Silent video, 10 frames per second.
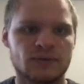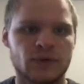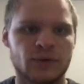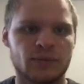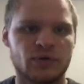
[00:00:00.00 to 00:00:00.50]

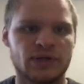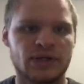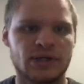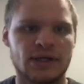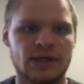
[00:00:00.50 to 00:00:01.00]
where we put
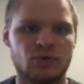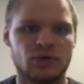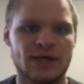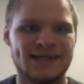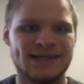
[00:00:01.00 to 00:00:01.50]
in a
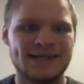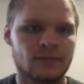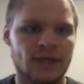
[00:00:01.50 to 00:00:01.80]
book ID